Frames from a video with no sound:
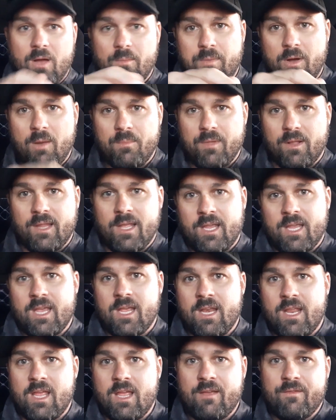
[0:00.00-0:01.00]
I'll pop the link
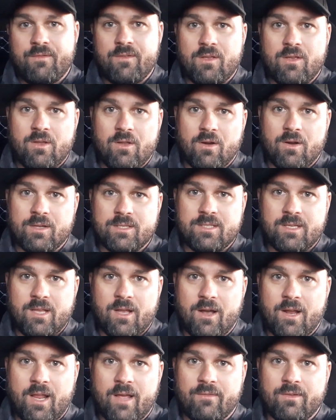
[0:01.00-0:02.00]
in here for you guys to
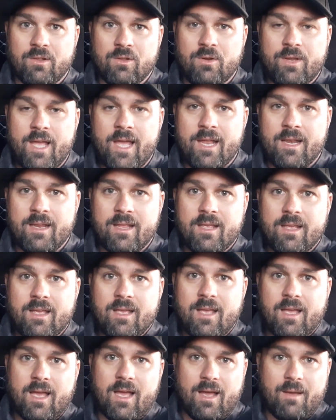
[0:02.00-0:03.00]
go and have a look at.
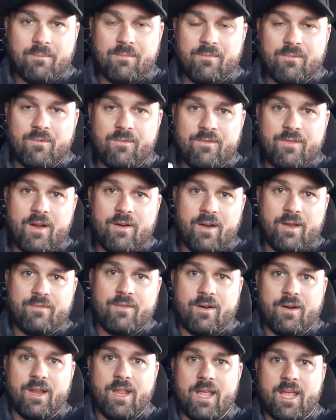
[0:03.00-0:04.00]
Very,
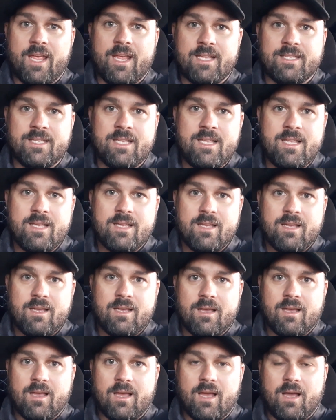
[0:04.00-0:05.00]
very easy
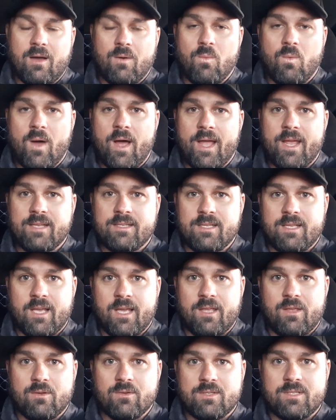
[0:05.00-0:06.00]
way to
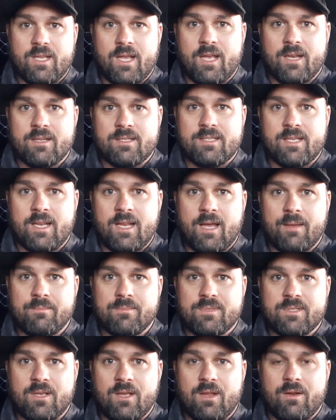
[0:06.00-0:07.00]
get your sounder set up
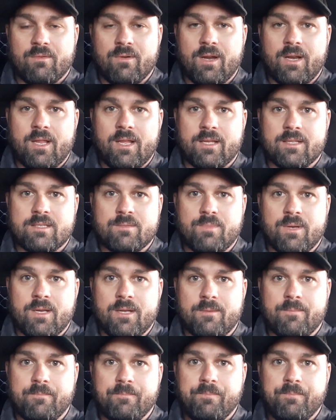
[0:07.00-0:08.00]
so you're reading at speed.